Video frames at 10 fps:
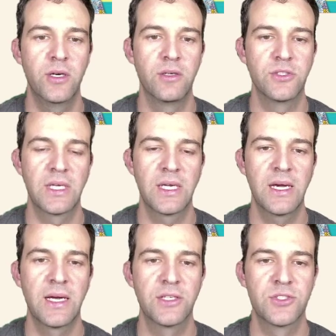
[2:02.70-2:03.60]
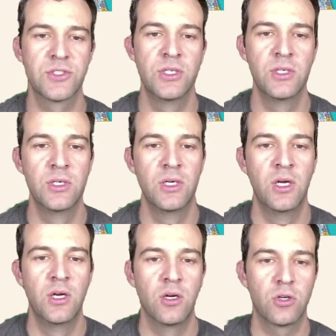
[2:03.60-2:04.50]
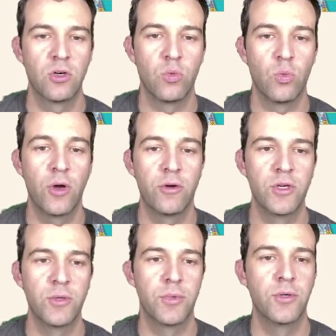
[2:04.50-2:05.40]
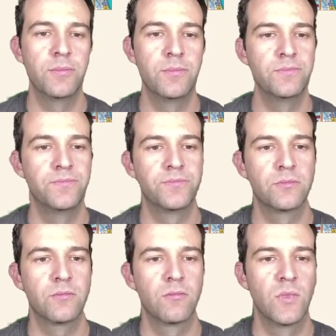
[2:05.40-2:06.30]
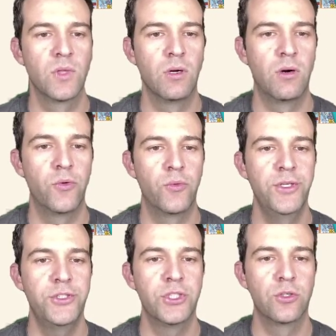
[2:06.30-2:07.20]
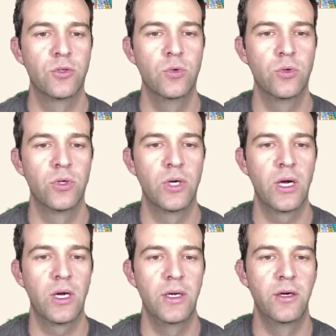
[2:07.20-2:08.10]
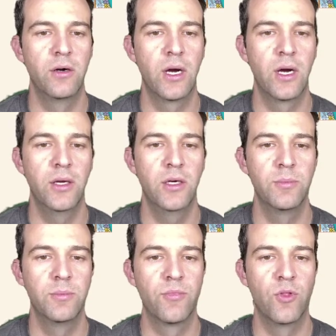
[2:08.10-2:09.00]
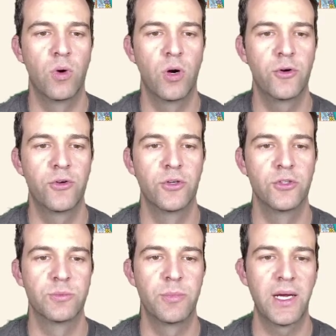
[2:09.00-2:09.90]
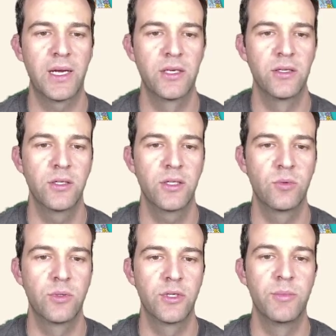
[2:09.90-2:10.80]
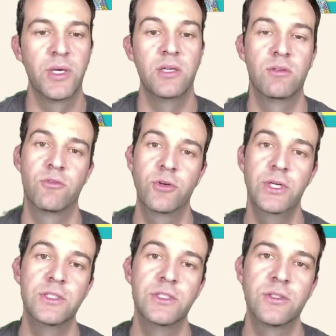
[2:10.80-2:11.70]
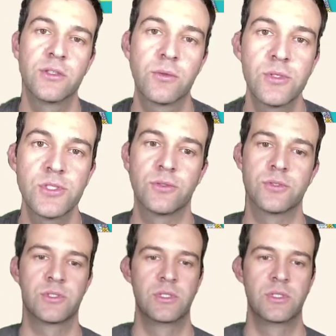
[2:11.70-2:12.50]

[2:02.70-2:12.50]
as a gas, called water vapor. On reaching cooler air high up, the water turns back into liquid and may even freeze into crystals.